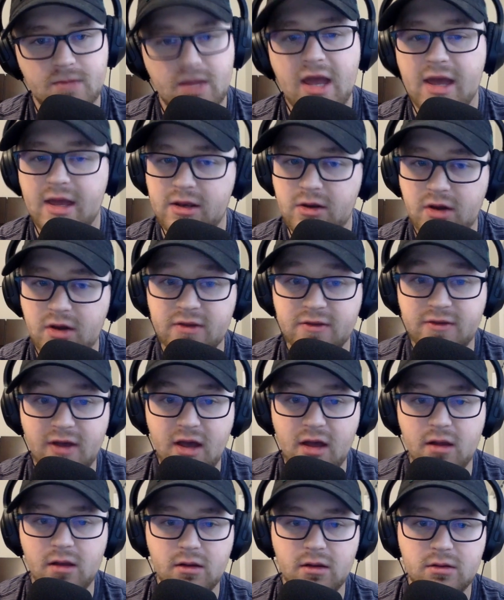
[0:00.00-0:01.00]
And you can
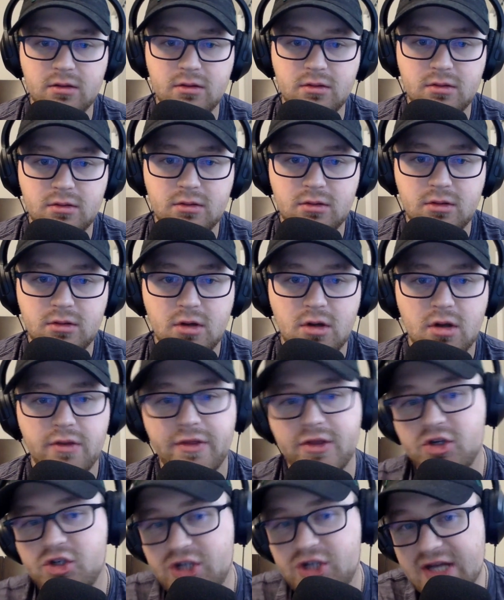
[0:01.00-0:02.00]
tell
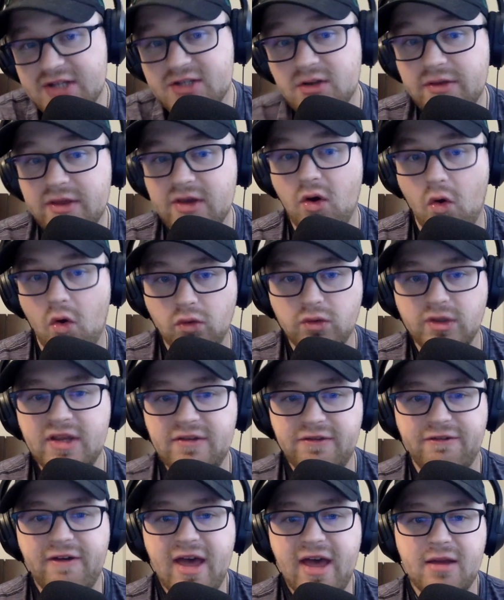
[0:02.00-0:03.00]
the Jets are the only
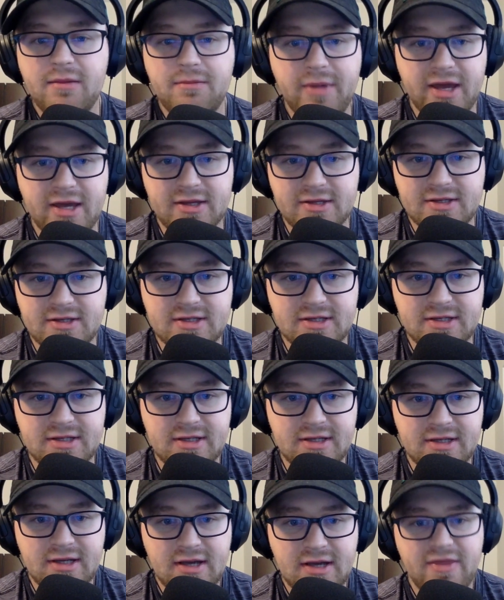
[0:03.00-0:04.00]
fan base
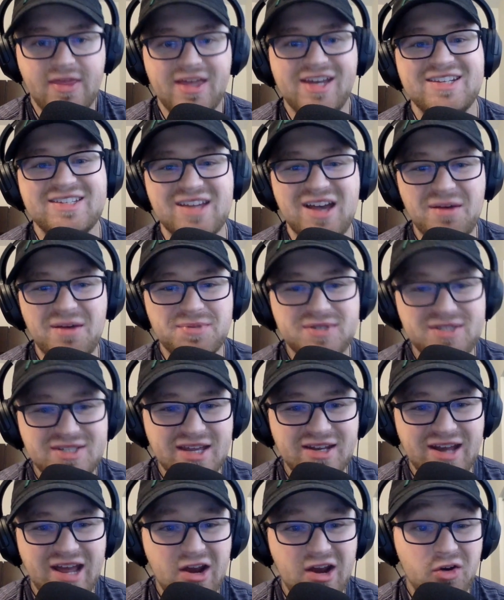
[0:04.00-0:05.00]
that is
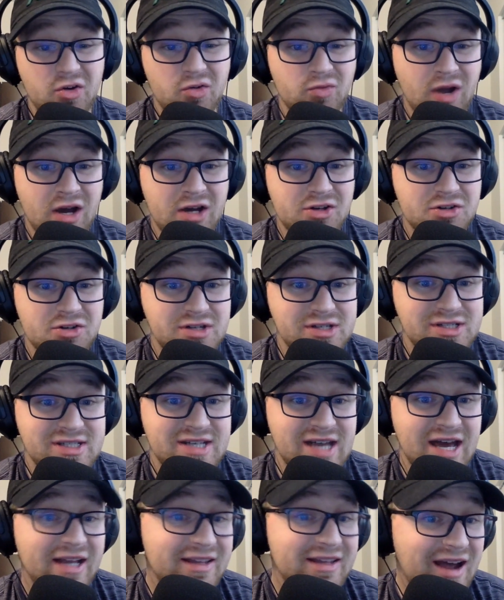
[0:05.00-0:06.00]
upset Aaron Rodgers is
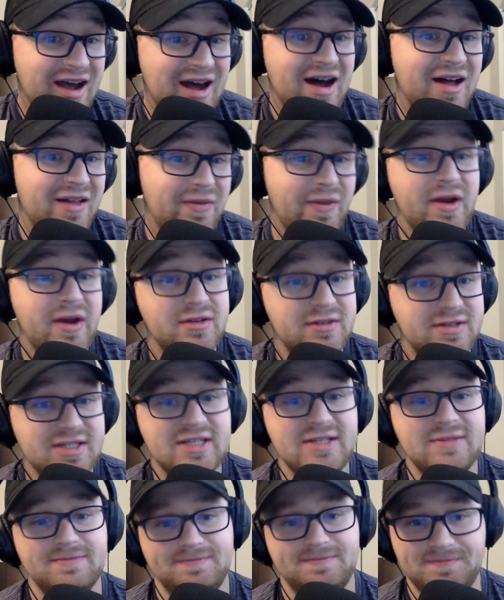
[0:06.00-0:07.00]
not on their team.